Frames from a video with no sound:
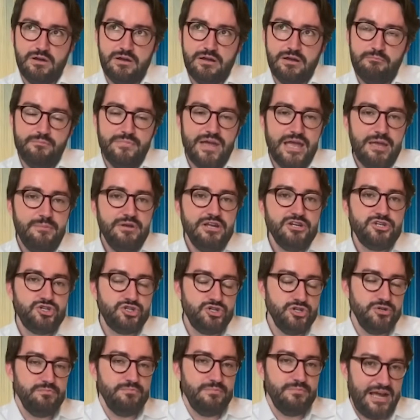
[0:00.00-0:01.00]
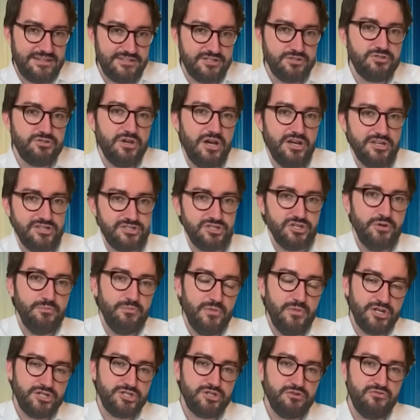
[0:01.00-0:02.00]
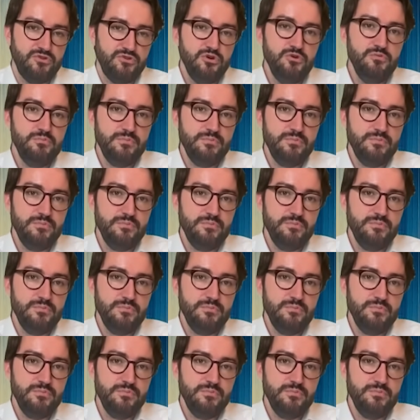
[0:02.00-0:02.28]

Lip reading: maybe it shouldn't matter to us so much of who